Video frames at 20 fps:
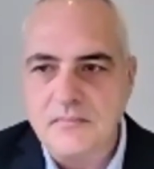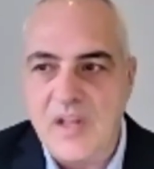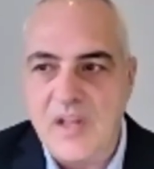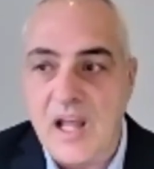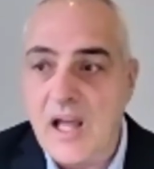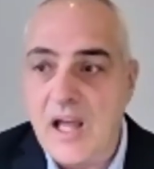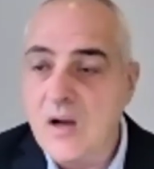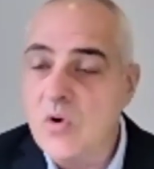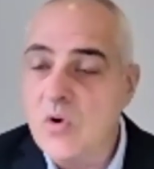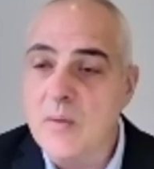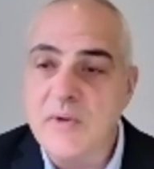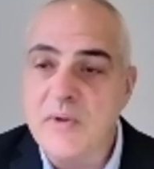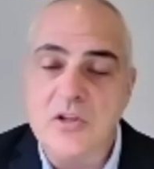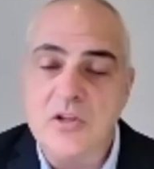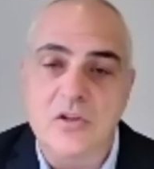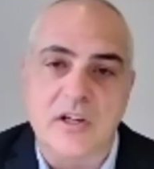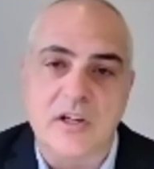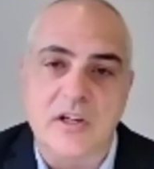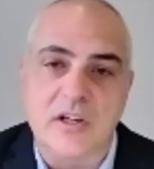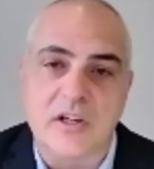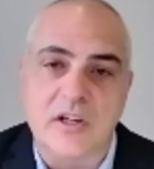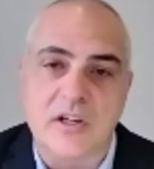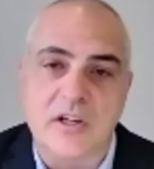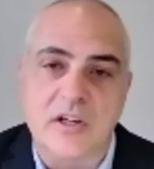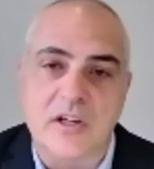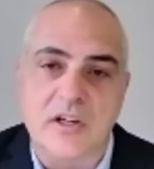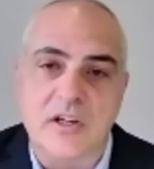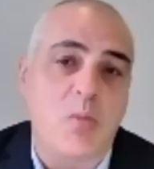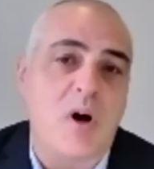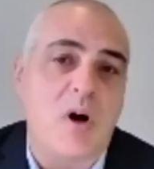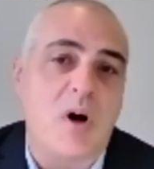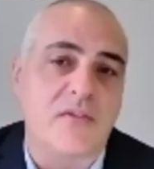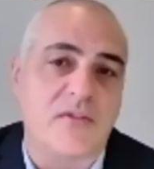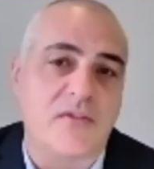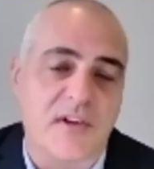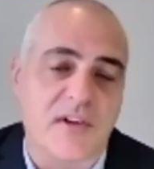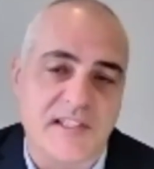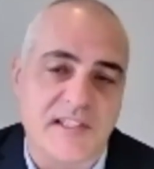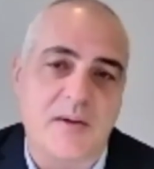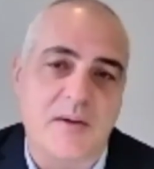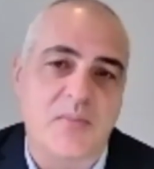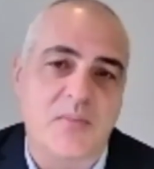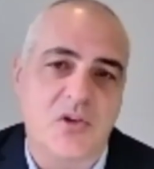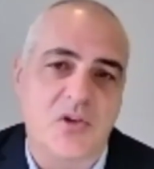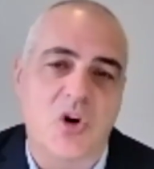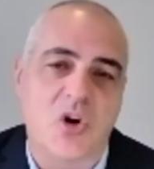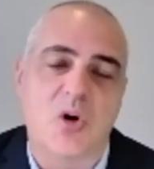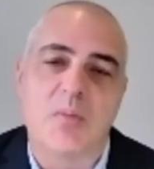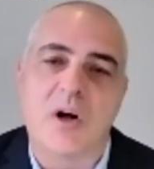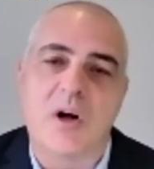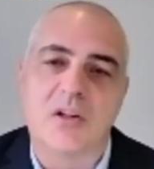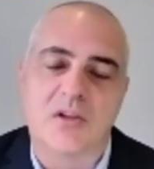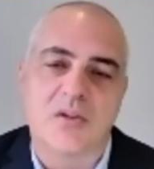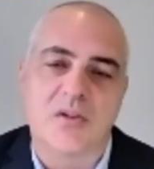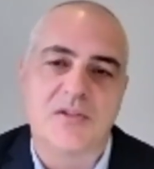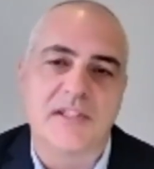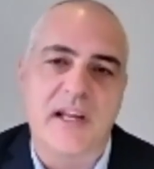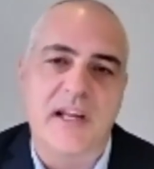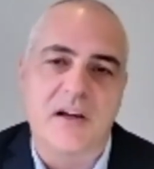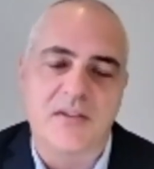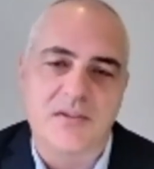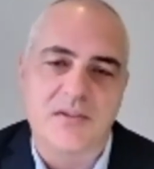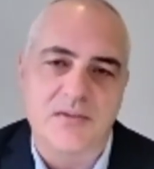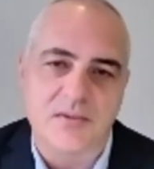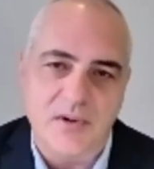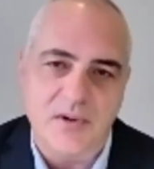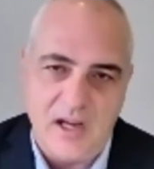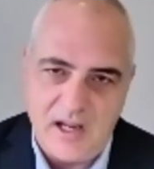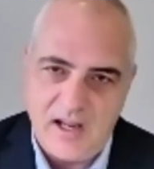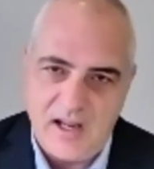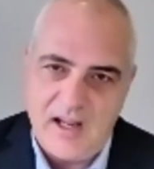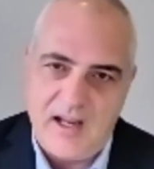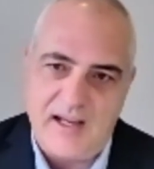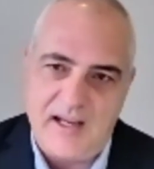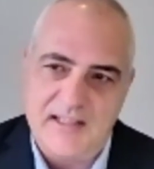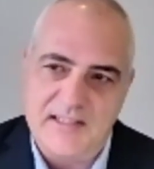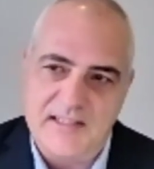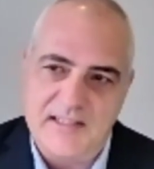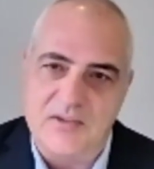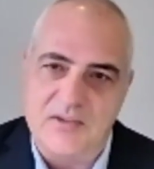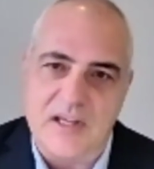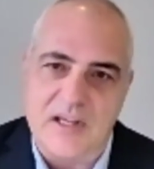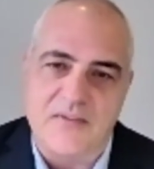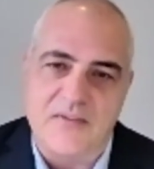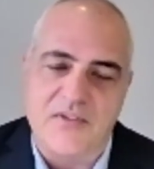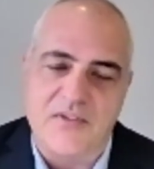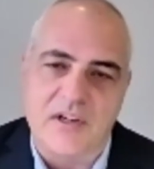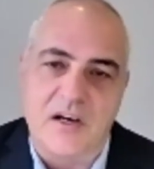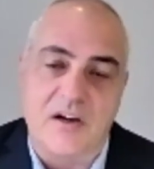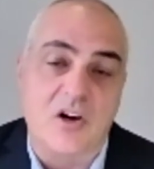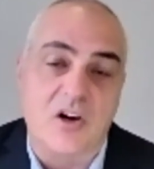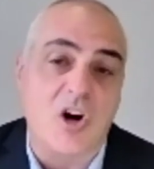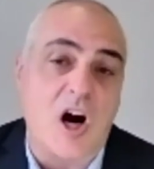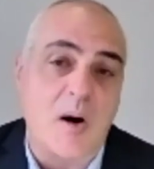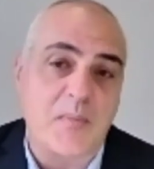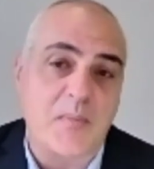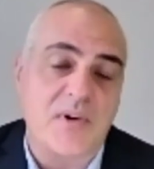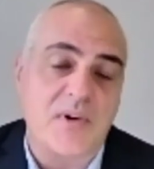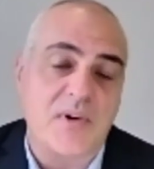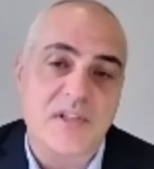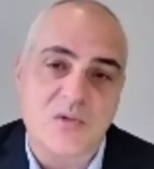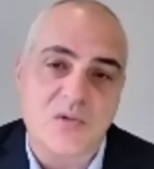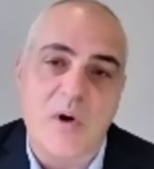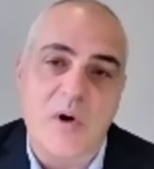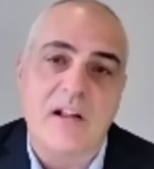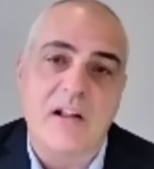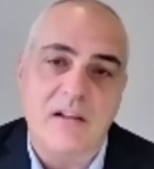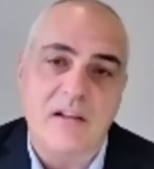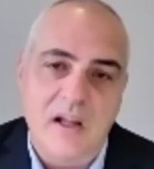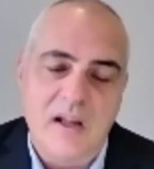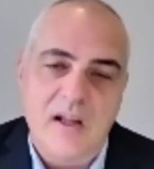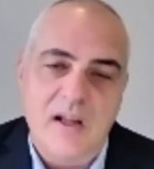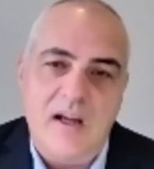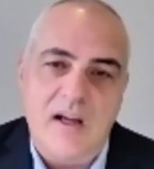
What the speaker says: Well, I mean, you look at cobalt, for example. Cobalt goes down through South Africa, copper as well.